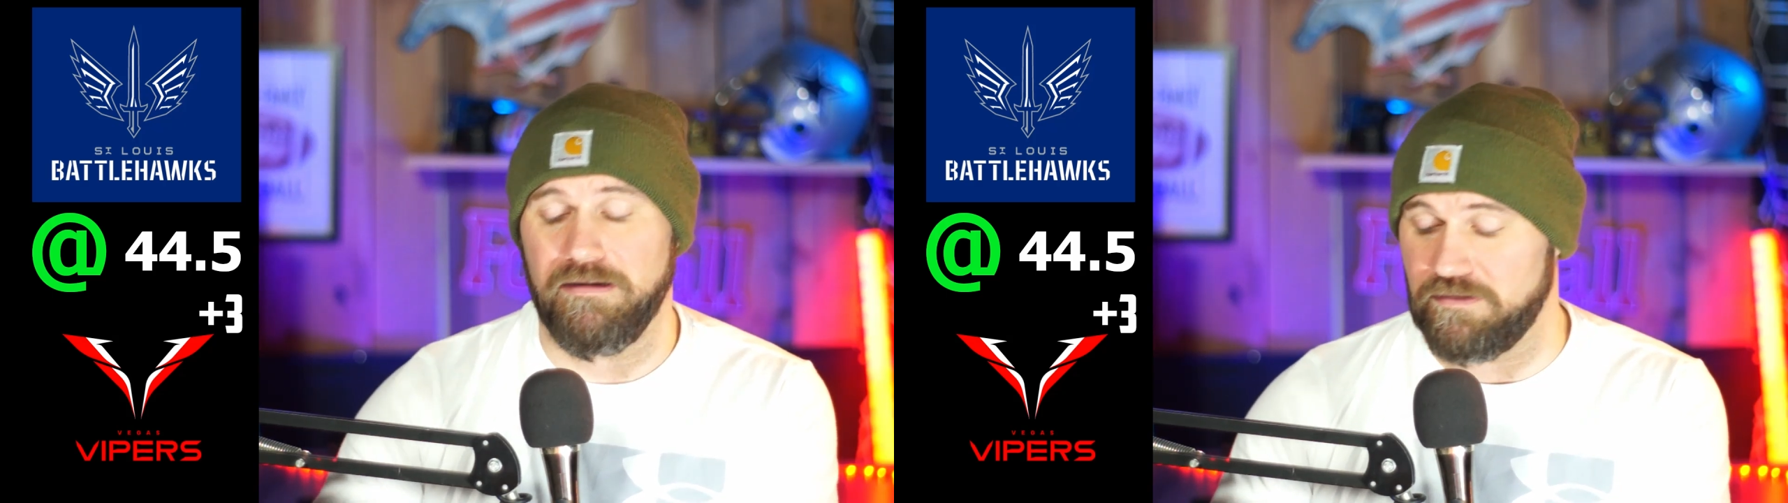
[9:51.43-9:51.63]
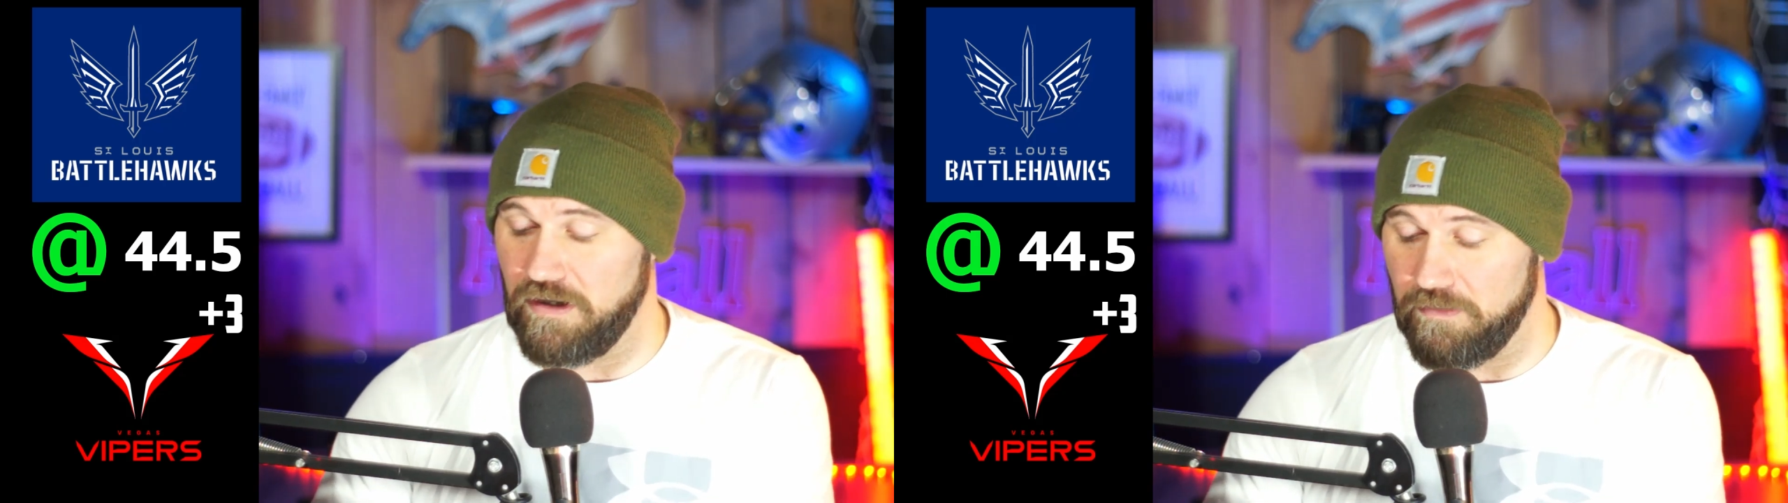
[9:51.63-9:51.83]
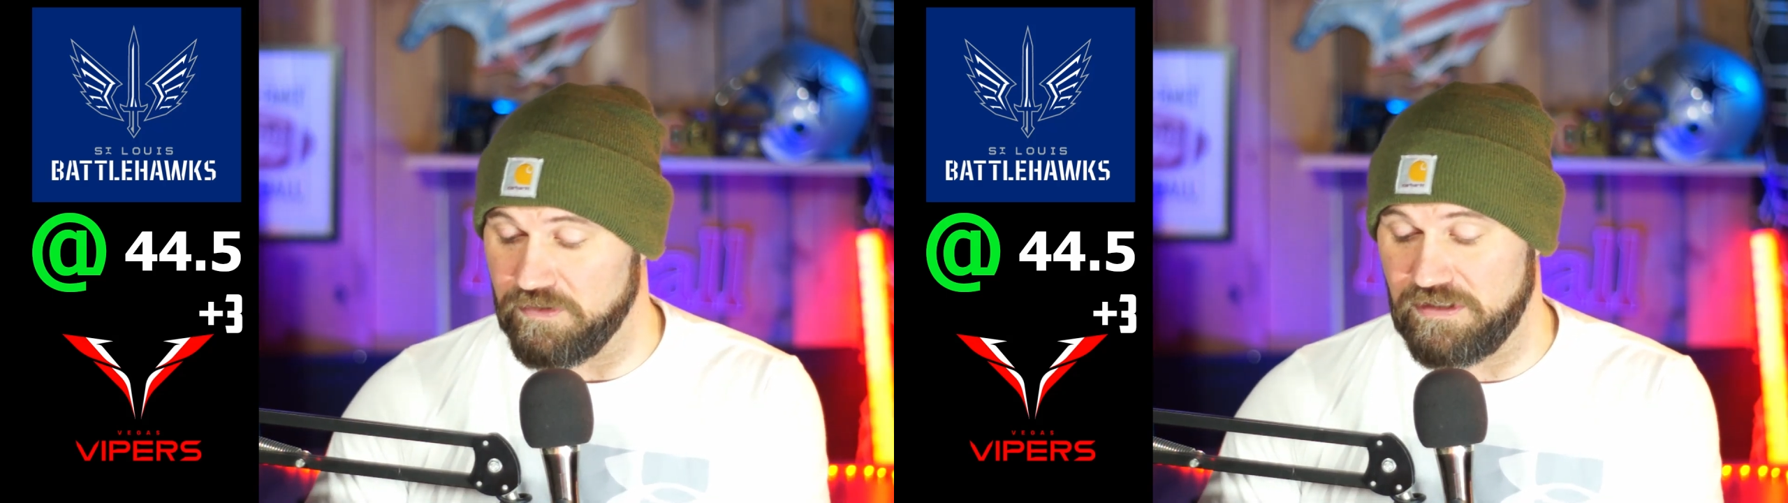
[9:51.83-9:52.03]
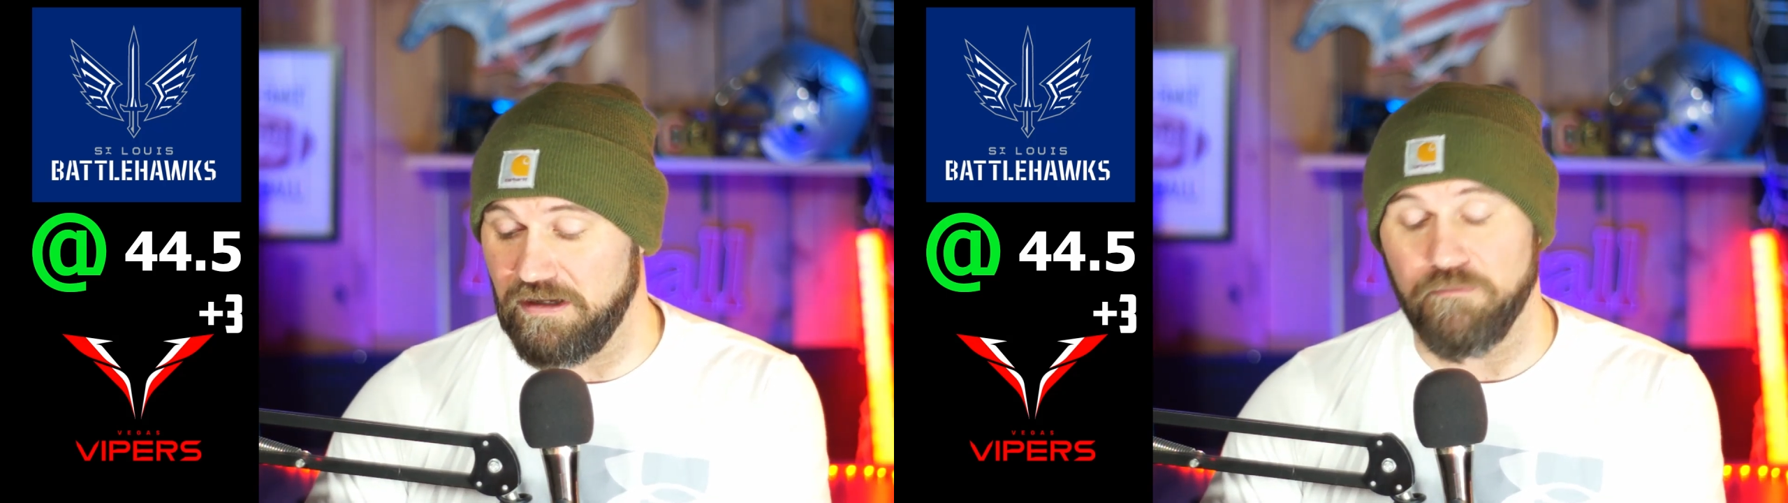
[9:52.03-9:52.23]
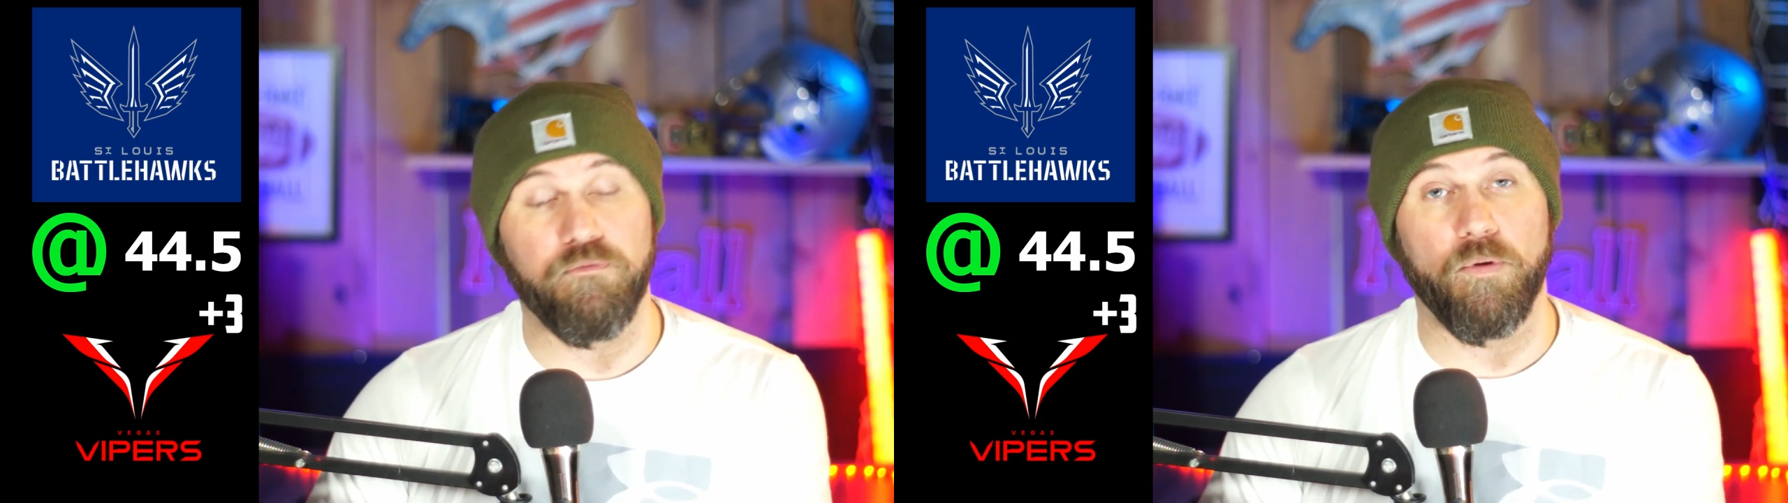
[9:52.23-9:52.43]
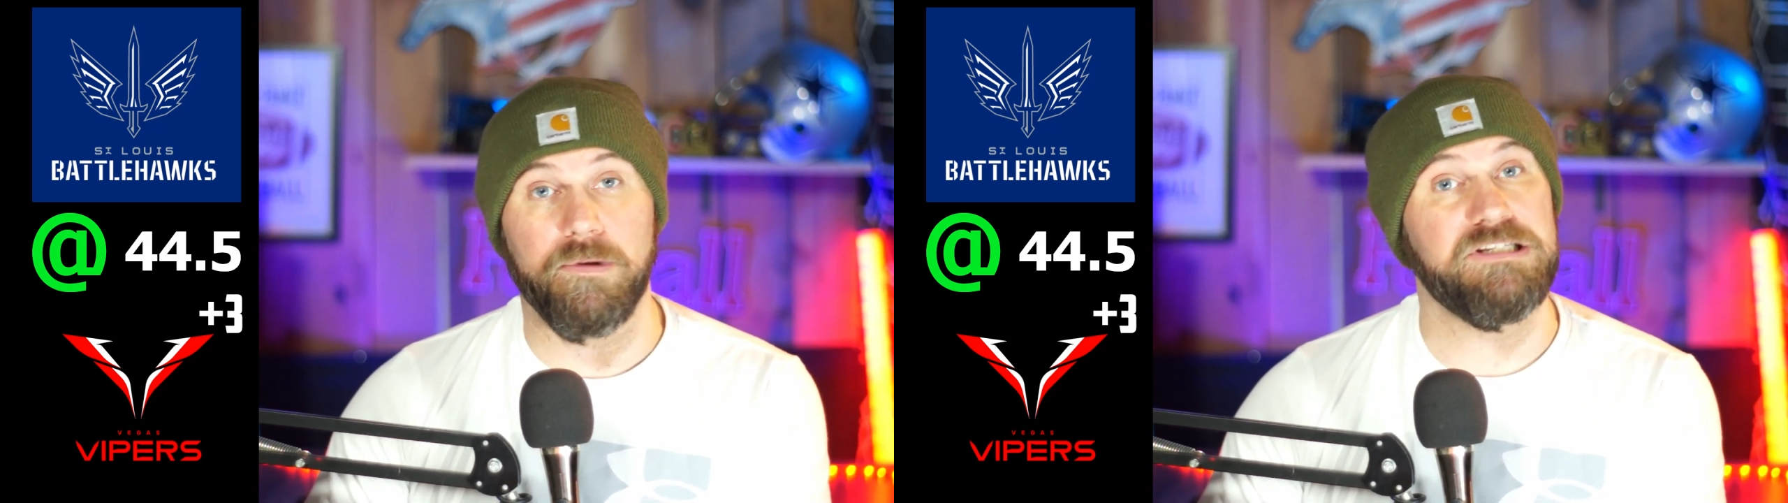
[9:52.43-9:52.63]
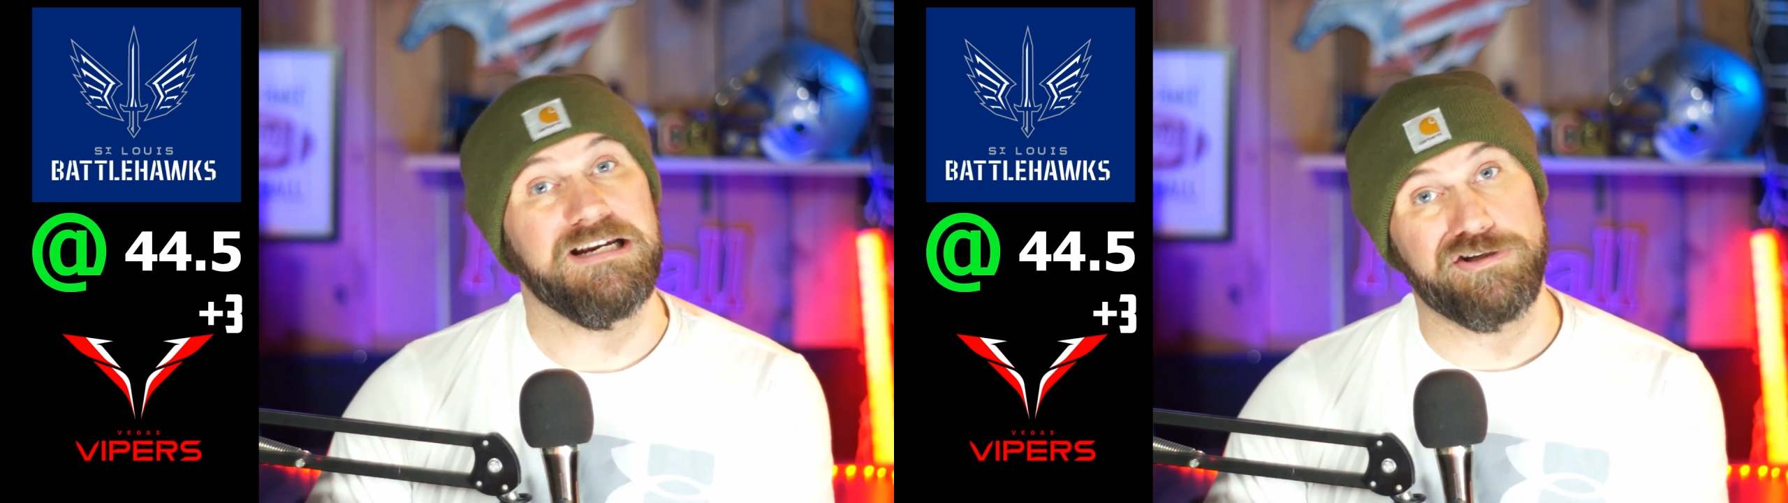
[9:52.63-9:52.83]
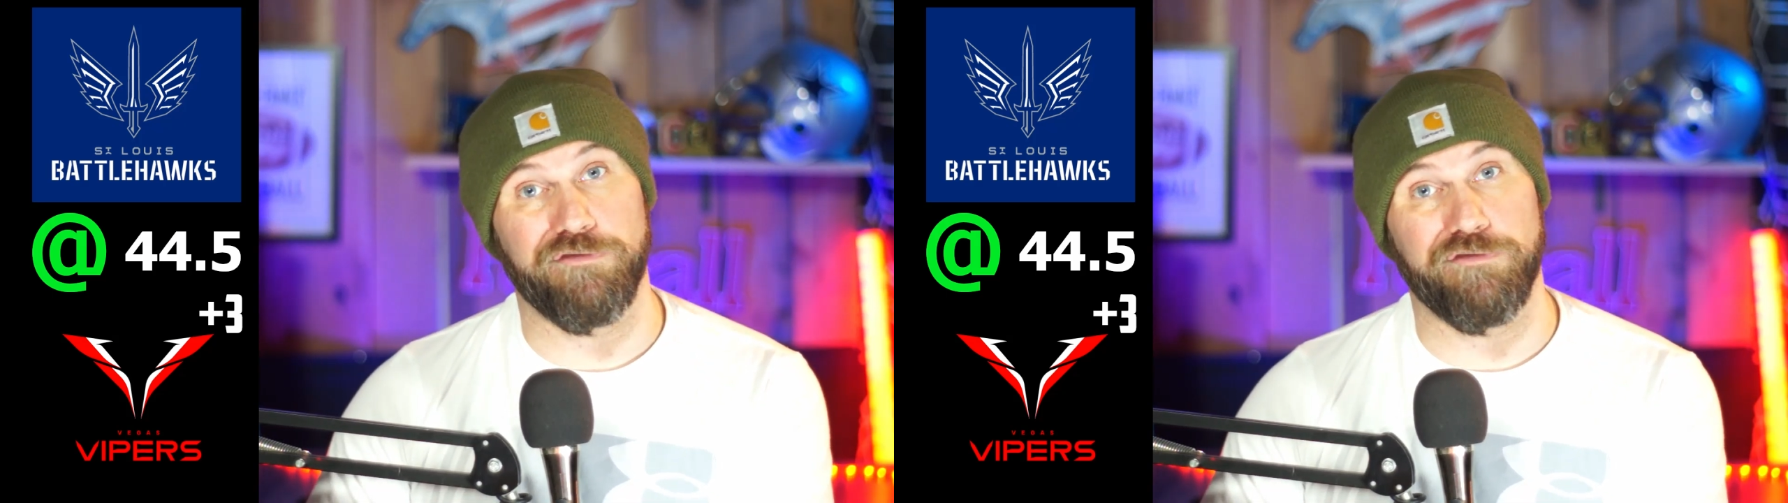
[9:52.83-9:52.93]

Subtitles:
Sorry, I was thinking 4, but it's actually